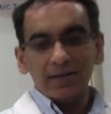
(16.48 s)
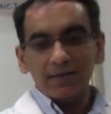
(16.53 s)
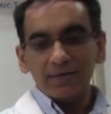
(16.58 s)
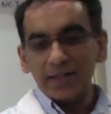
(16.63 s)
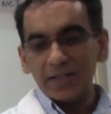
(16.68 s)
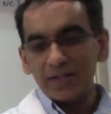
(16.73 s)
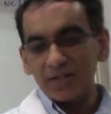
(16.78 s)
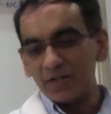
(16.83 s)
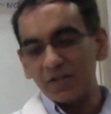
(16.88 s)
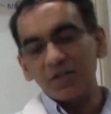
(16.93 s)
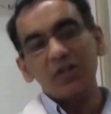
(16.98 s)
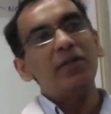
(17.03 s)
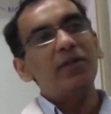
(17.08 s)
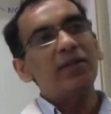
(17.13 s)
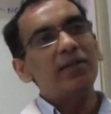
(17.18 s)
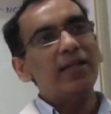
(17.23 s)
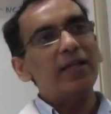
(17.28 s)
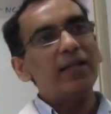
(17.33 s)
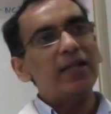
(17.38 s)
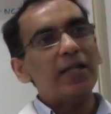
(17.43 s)
that's
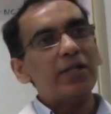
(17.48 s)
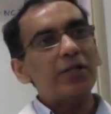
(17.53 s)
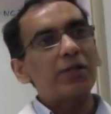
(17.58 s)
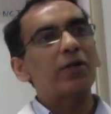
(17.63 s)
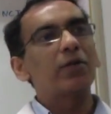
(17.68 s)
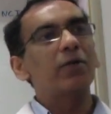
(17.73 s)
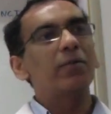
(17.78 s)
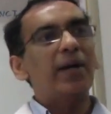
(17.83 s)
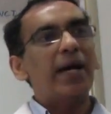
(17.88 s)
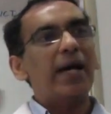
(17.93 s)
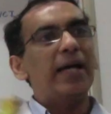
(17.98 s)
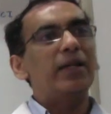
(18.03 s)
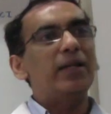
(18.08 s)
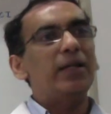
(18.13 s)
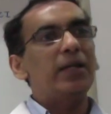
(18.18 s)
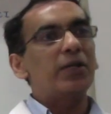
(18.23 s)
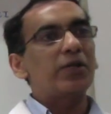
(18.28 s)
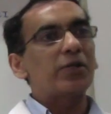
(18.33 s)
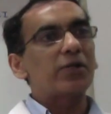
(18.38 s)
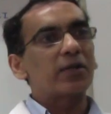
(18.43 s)
good in nature or bad in
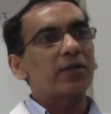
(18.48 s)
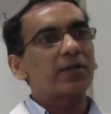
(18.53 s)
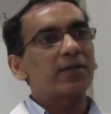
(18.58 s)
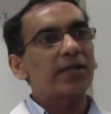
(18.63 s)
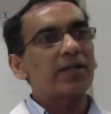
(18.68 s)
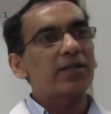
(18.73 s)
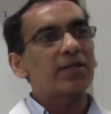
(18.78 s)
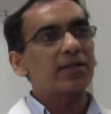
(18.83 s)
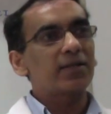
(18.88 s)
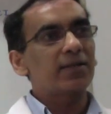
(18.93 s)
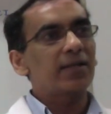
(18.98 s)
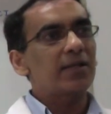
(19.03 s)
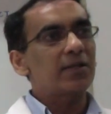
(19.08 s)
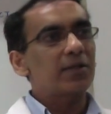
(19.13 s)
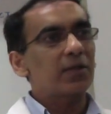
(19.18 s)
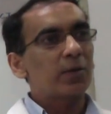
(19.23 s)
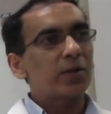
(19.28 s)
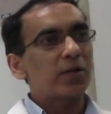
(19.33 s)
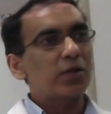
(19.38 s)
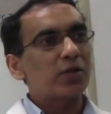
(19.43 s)
nature? That's,
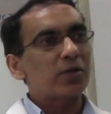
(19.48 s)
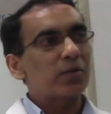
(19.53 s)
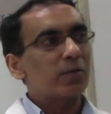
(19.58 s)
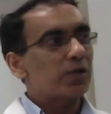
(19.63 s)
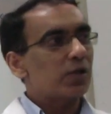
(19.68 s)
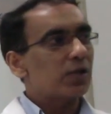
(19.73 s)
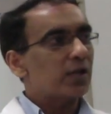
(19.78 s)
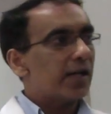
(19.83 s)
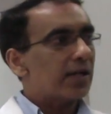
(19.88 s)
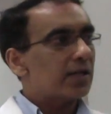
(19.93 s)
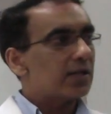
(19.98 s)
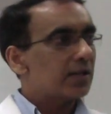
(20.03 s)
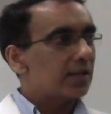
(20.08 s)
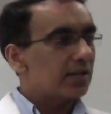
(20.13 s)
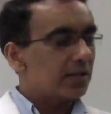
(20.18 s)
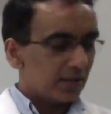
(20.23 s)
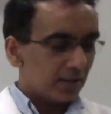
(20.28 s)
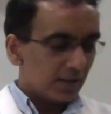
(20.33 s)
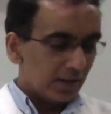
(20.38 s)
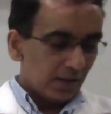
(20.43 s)
that's the question we should ask.
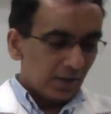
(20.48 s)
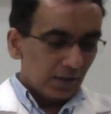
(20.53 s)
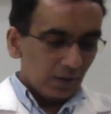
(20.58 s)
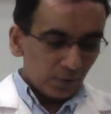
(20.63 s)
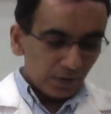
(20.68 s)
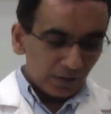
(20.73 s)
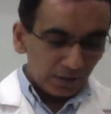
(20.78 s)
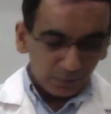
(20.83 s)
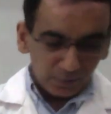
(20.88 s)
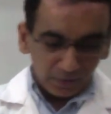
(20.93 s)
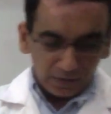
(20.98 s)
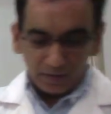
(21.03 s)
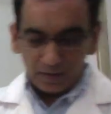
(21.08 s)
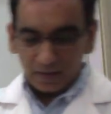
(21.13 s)
Is when, when,